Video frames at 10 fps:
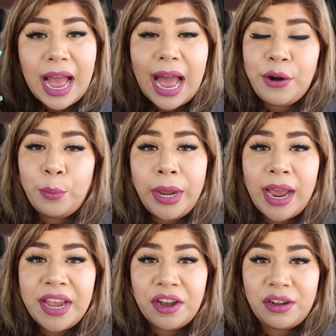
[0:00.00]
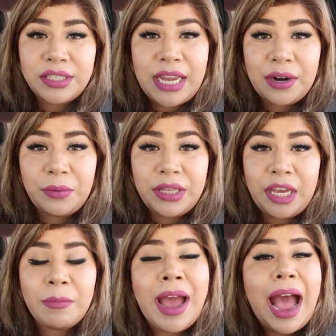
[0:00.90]
I don't make eye contact with
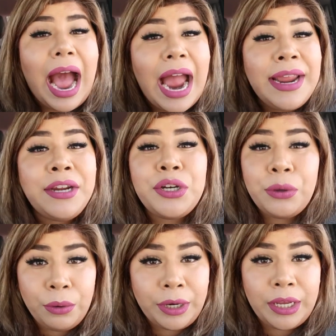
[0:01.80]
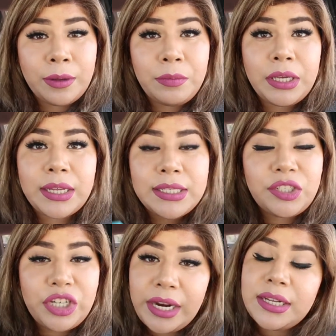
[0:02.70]
him. I ignore him,
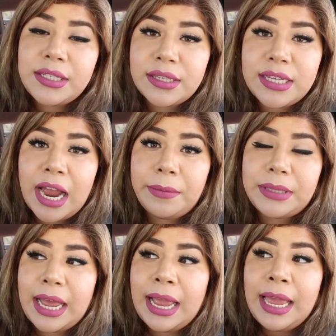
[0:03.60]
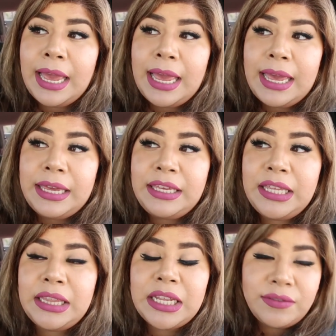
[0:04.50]
because Jaden's the type that
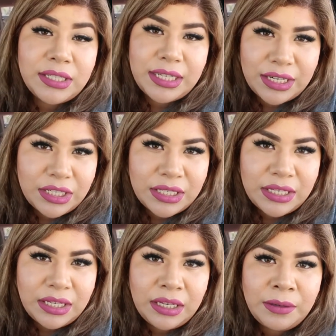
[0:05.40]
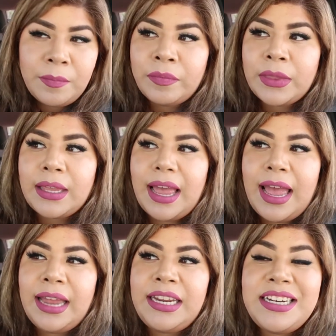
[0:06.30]
he loves attention seeking,
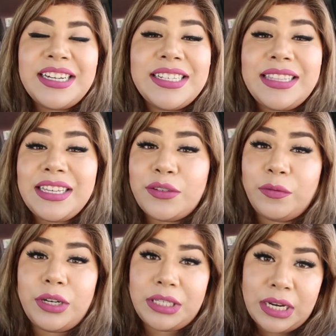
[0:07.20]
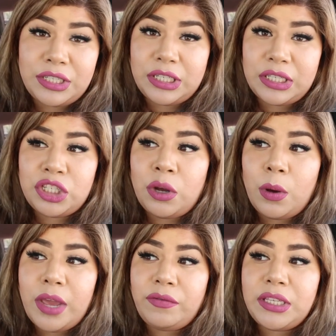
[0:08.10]
and he does things for attention.
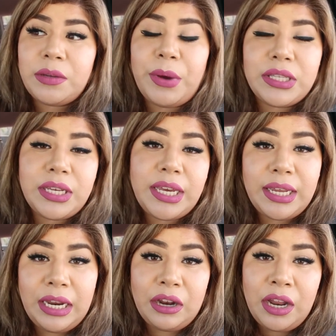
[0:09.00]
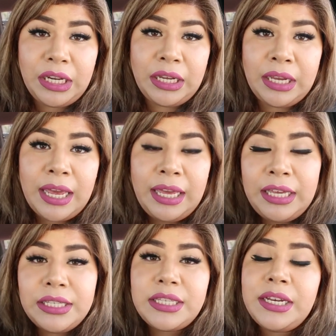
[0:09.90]
So if he's about to hit Ailani,
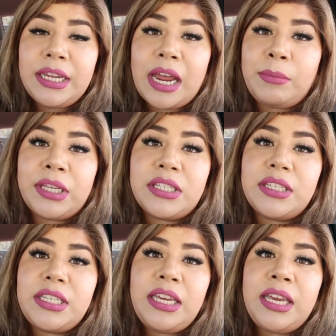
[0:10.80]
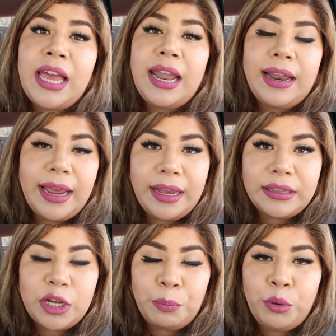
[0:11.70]
he's looking at me to see
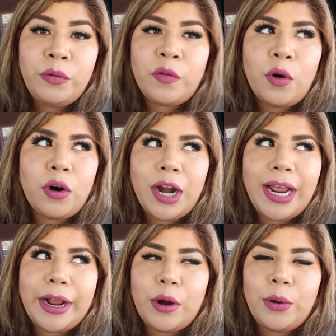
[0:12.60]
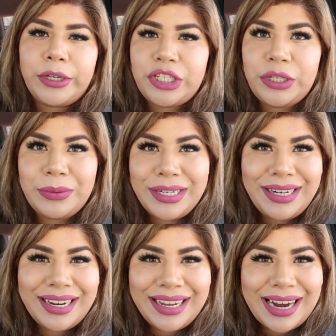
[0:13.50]
like the approval, or like, oh, is she
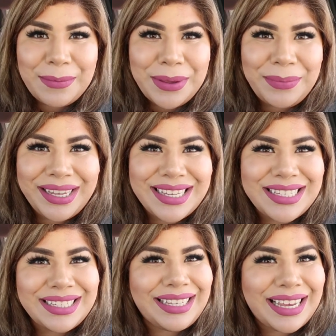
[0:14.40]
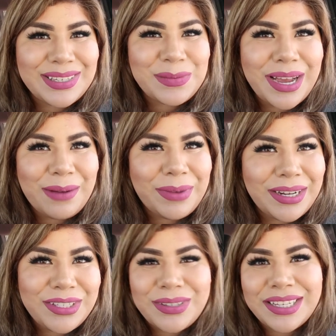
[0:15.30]
really looking at me? Because guess what, I'm
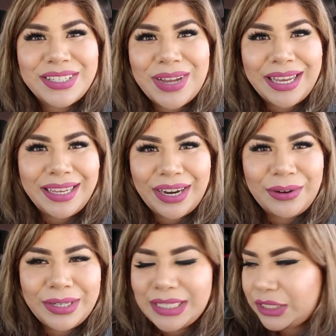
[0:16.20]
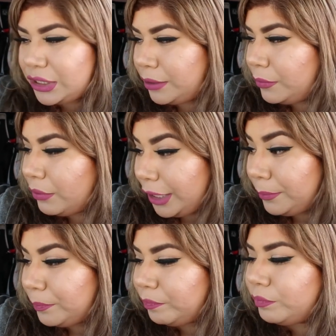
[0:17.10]
gonna do this so I could get her attention,
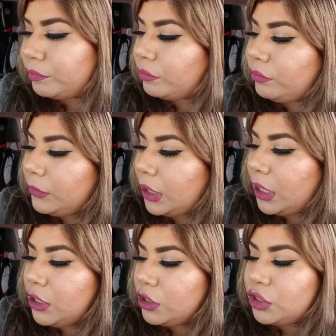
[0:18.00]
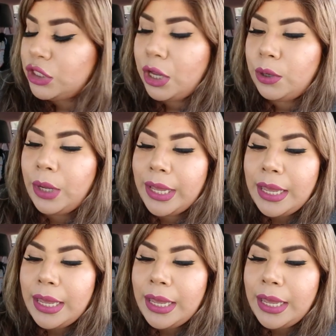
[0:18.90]
right? So